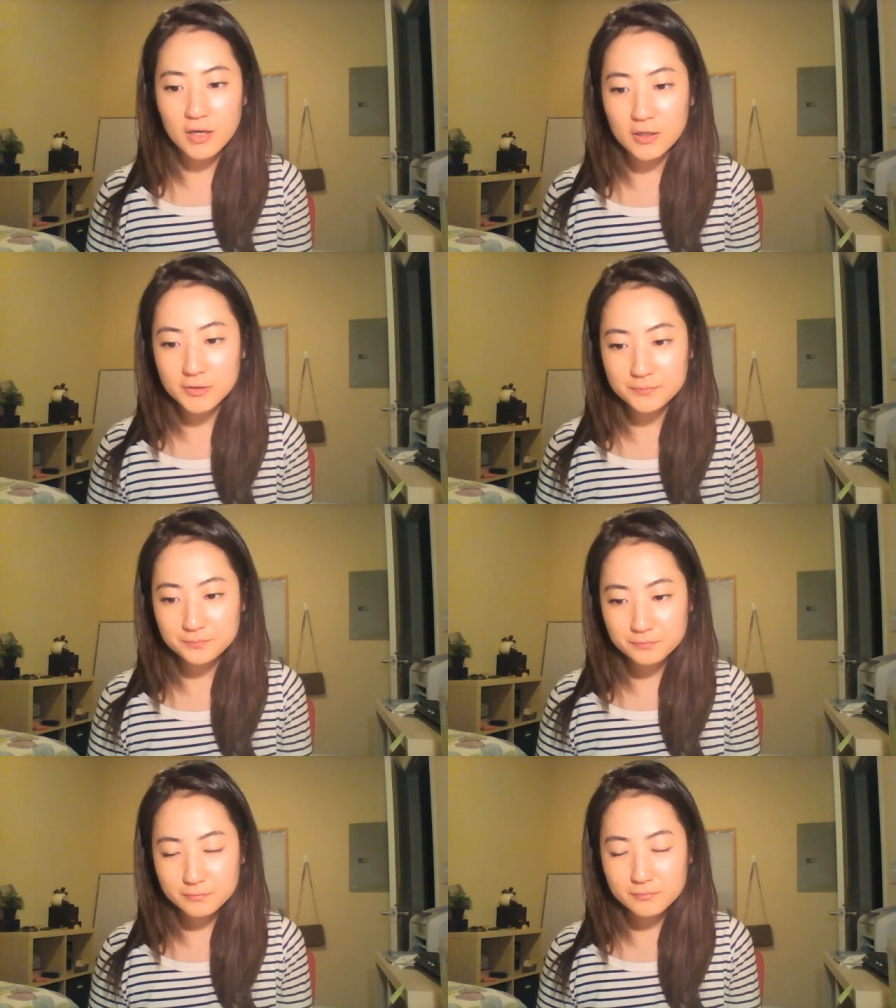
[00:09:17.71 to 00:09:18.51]

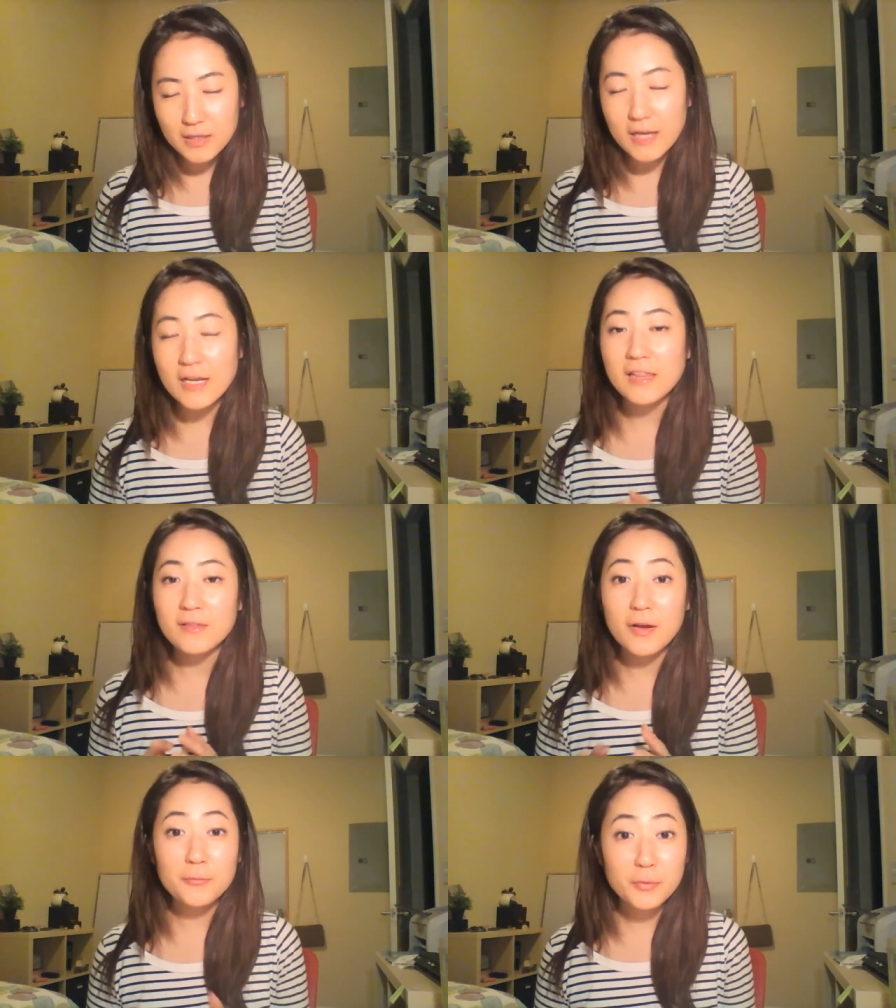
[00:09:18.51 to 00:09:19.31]
And I
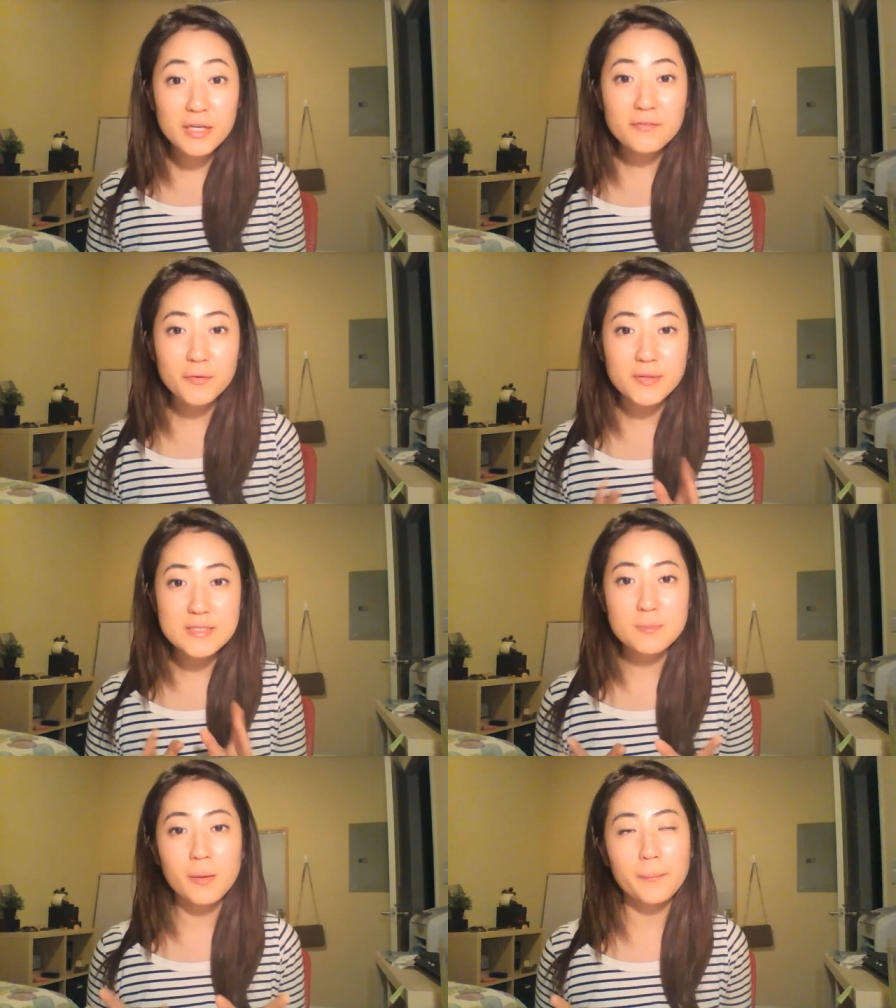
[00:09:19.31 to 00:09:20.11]
read it for
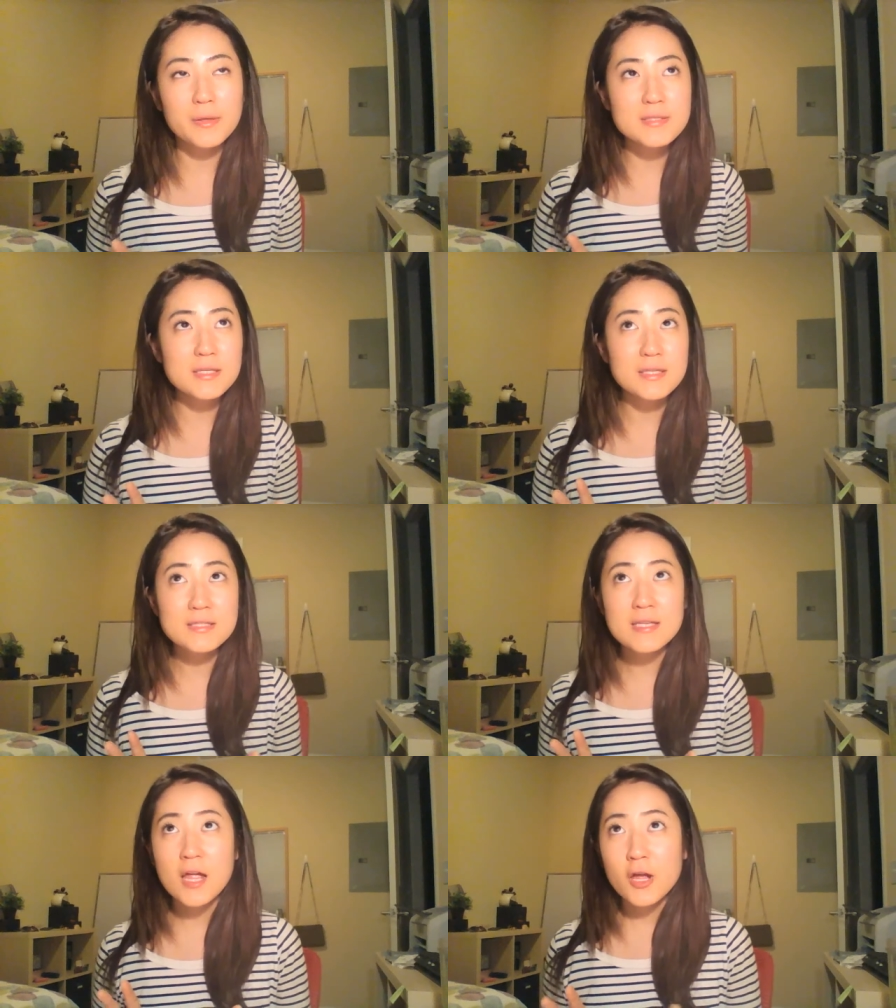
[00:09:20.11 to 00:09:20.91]
this purpose,
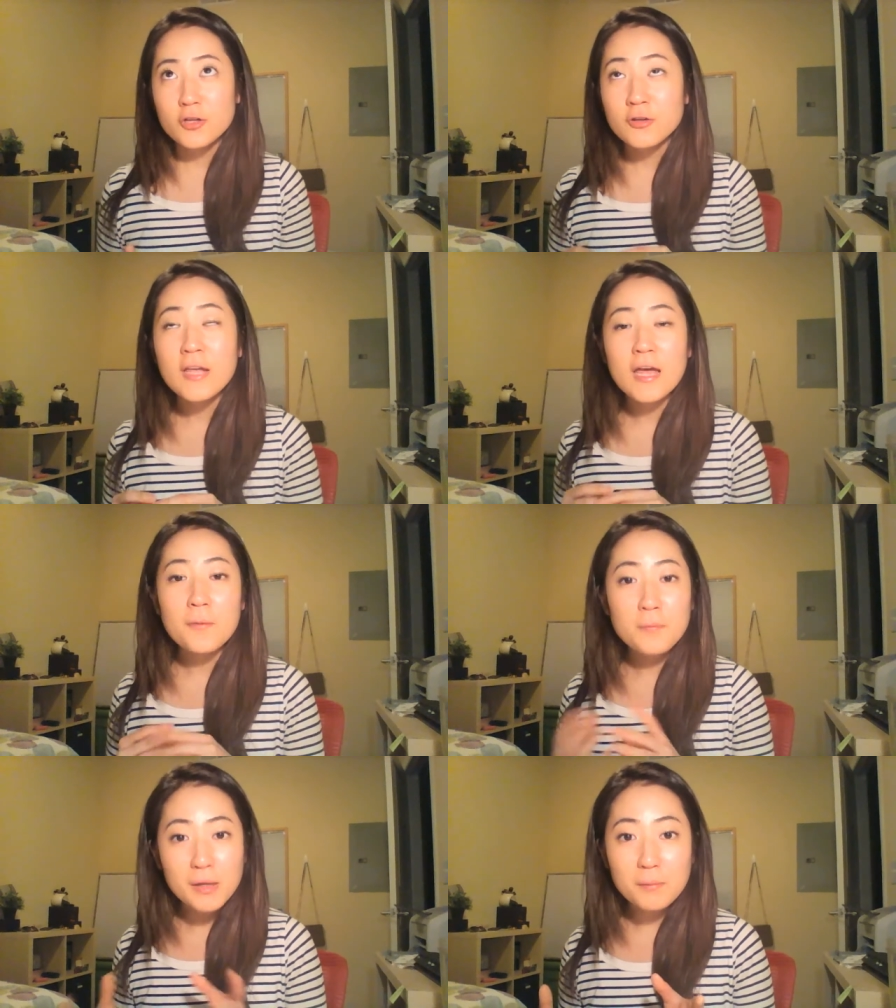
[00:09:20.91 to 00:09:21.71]
is to get a
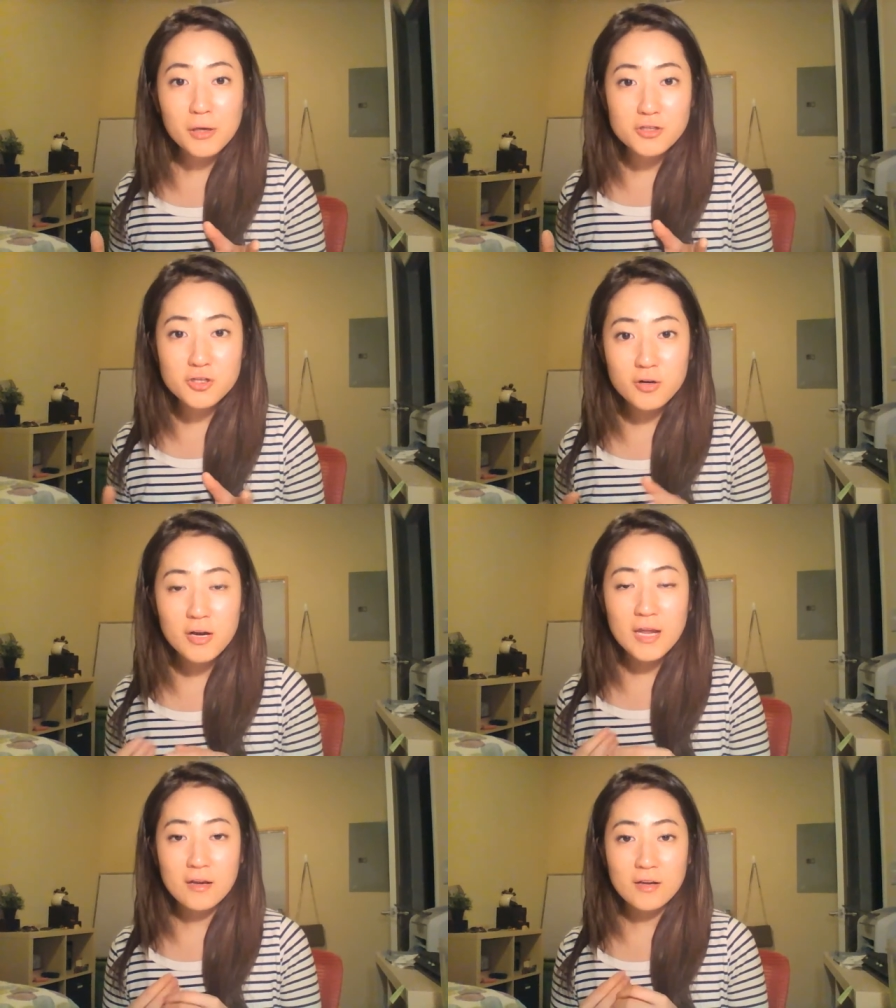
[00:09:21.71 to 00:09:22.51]
big picture
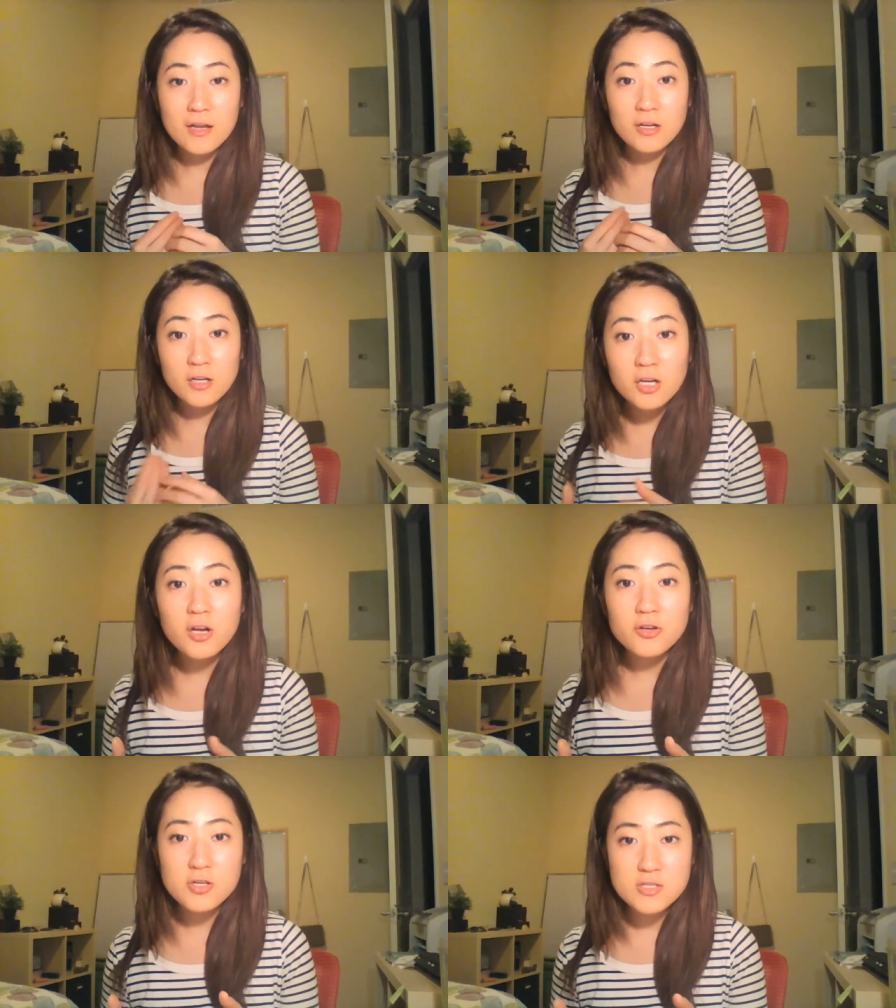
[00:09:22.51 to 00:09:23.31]
and get a good
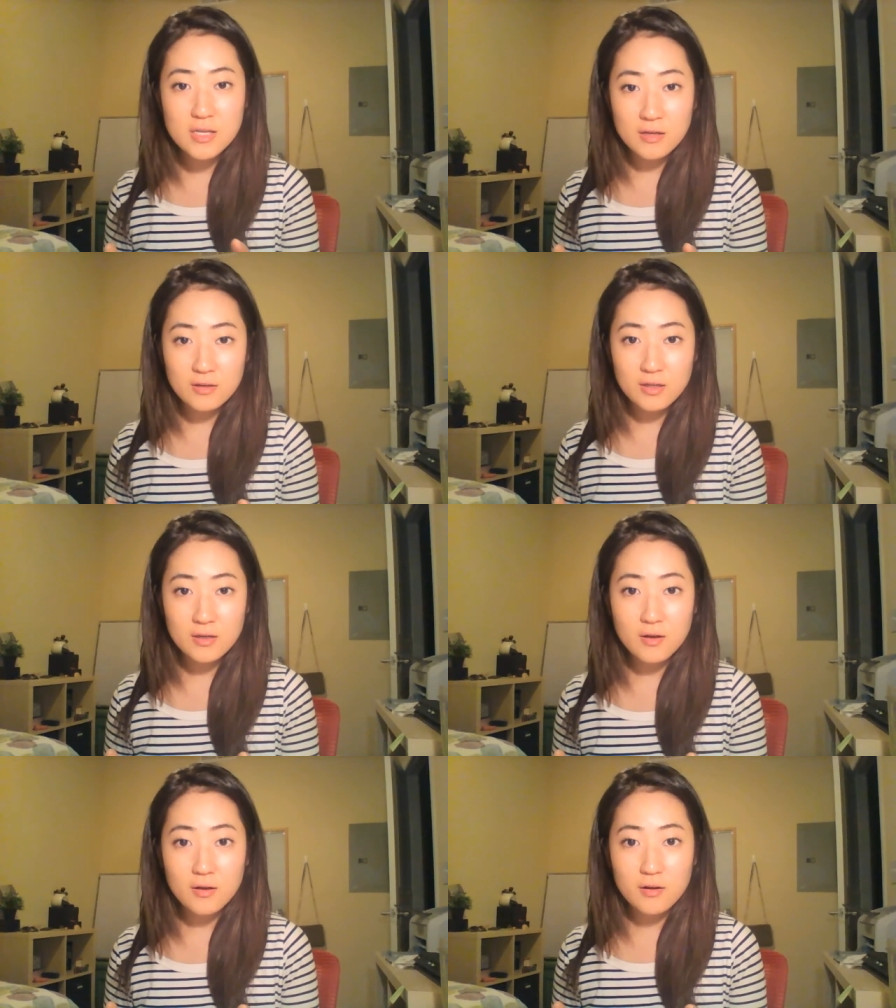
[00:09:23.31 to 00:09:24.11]
understanding
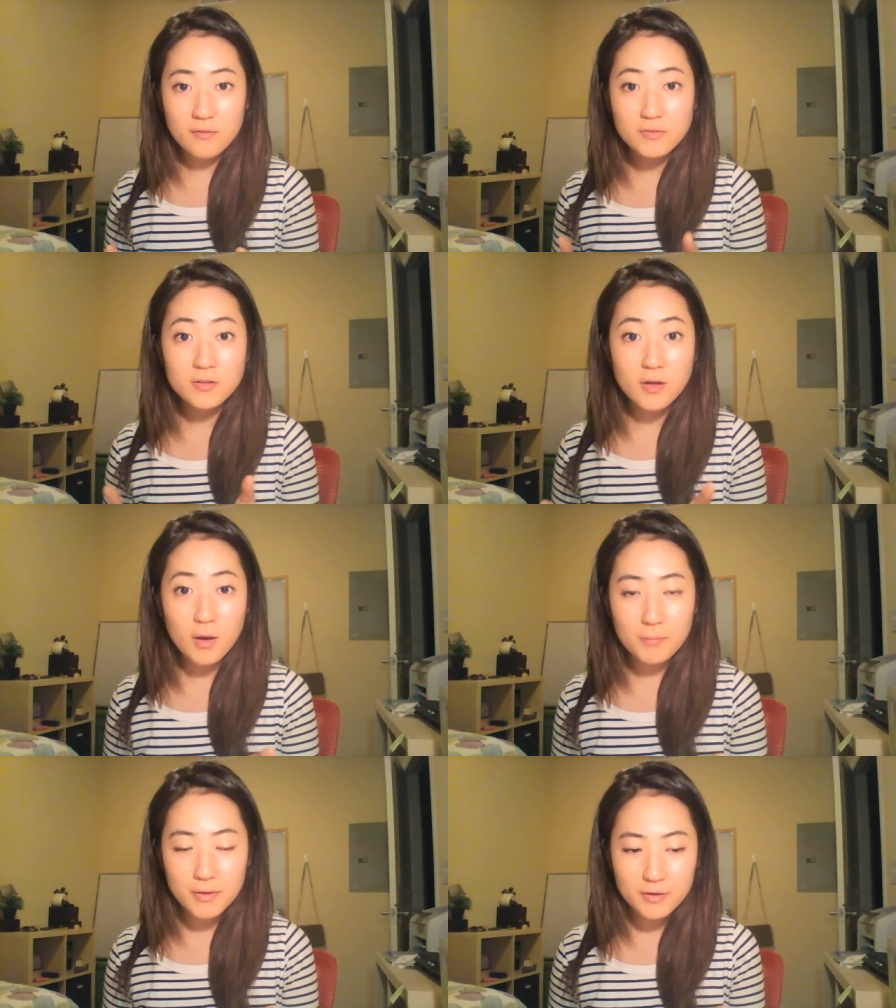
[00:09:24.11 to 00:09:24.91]
of the
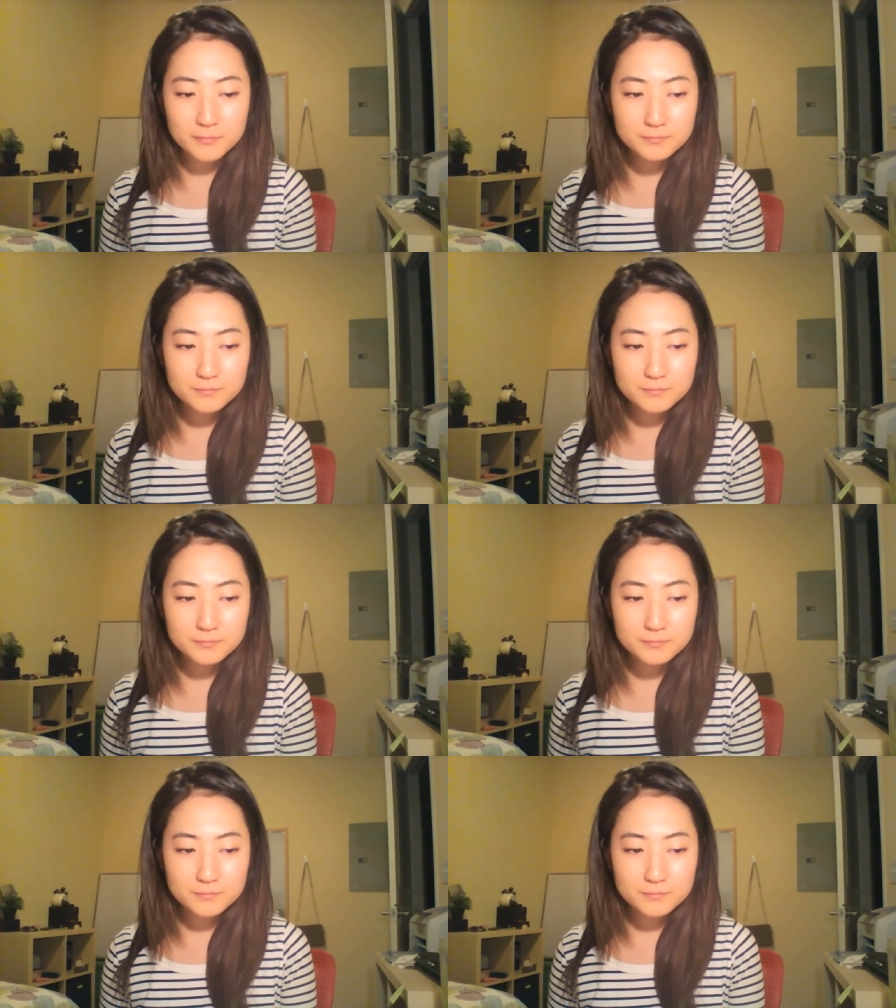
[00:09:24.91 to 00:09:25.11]
topic.